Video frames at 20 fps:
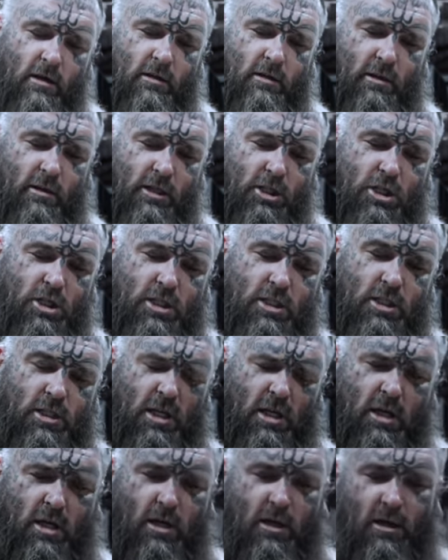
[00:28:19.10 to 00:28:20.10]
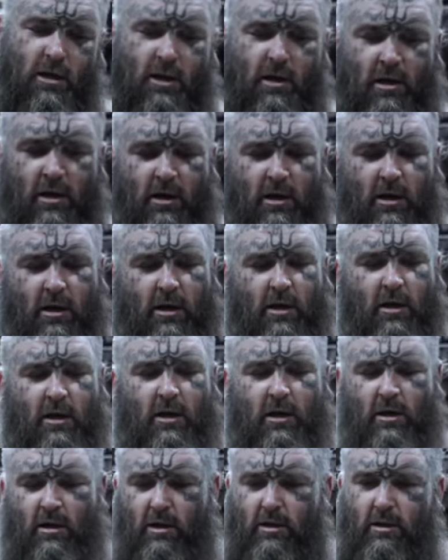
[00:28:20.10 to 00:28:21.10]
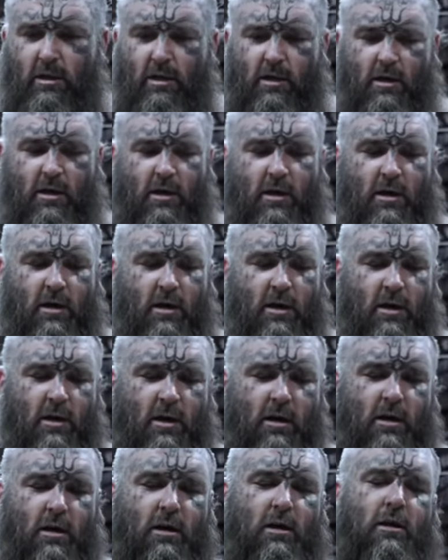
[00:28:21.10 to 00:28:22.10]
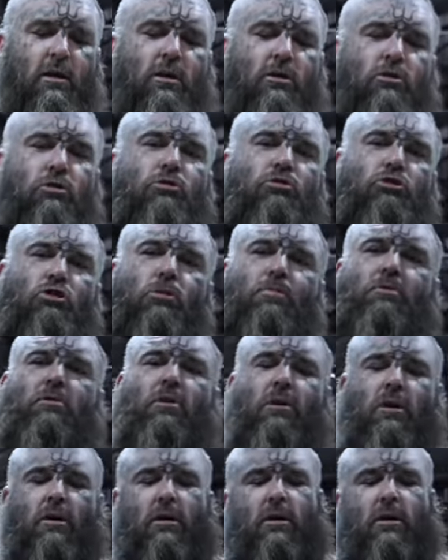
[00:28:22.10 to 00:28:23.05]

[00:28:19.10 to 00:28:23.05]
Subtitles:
Delicious. And then 2 scoops.